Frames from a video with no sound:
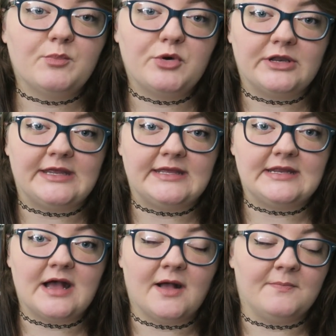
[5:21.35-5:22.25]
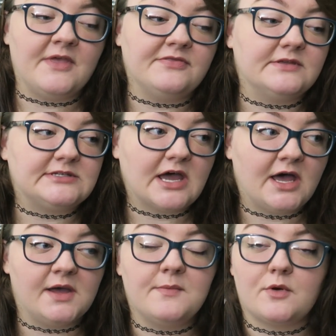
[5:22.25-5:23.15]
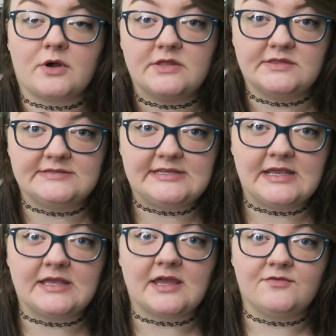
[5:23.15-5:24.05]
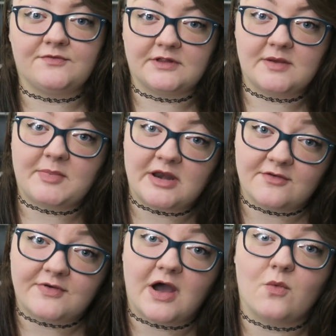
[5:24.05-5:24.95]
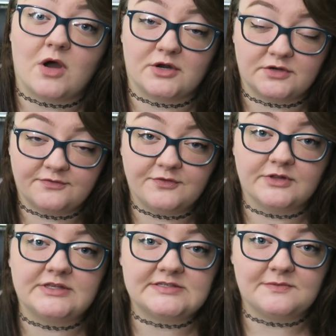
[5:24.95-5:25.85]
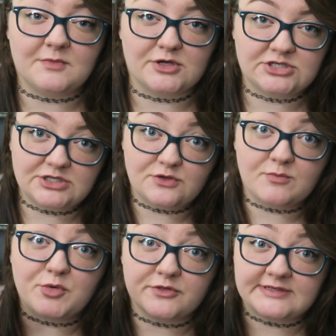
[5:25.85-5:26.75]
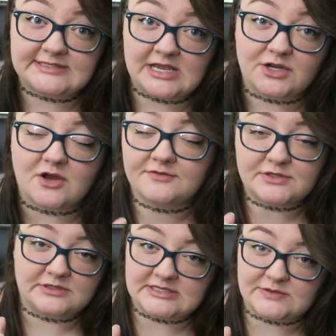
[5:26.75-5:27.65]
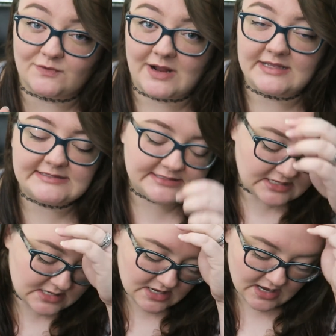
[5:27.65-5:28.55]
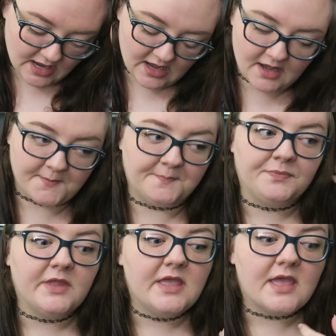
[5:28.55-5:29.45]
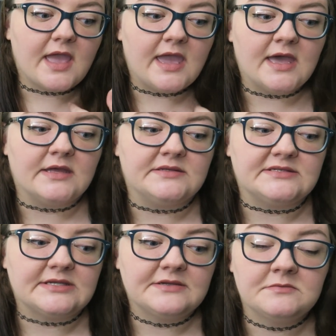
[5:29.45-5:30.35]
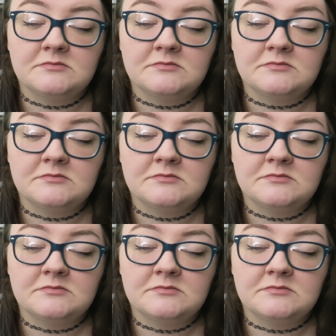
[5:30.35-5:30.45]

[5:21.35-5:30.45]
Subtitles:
put it in the tub or in the sink and fill up enough hot water to fully submerge it. You can pull the stand off so it doesn't rust. And